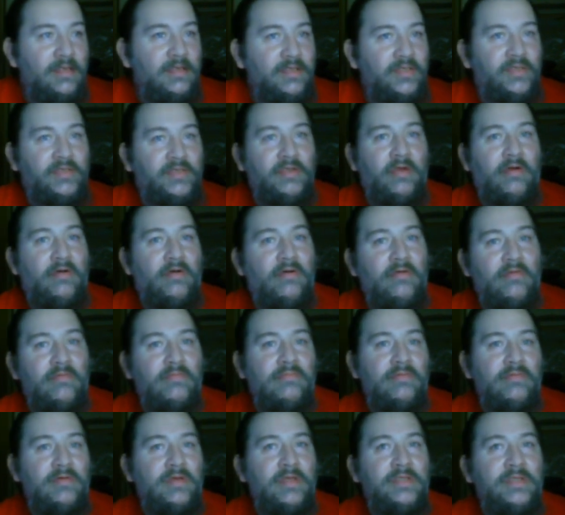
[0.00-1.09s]

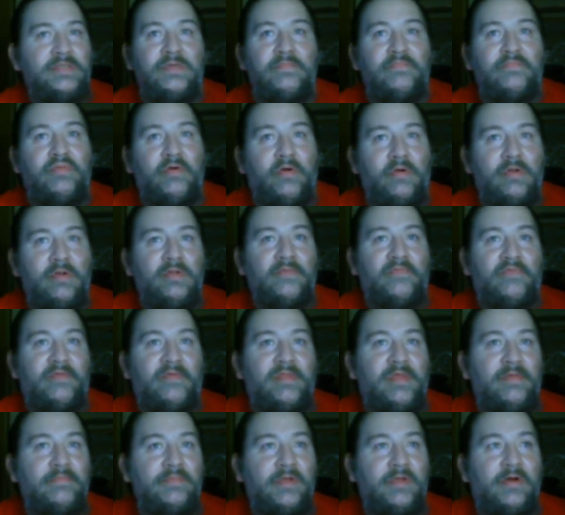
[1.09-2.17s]
So it's important for
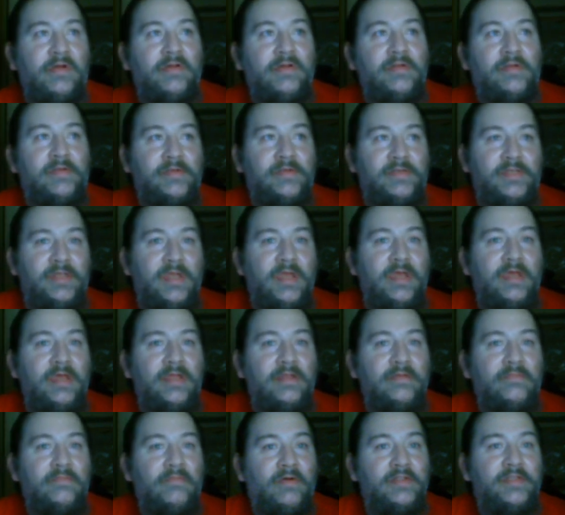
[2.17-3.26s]
them to
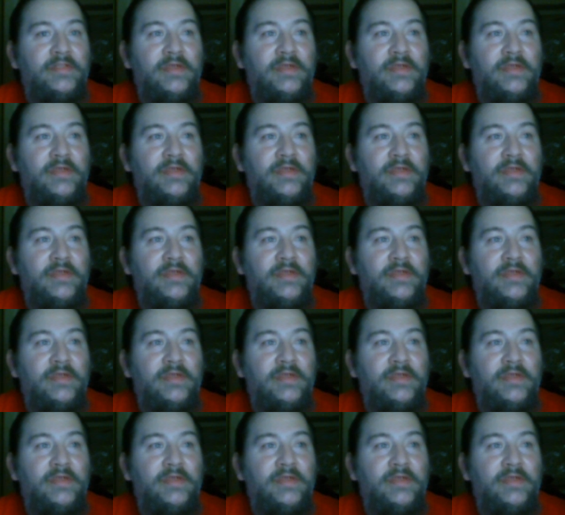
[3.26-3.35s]
understand what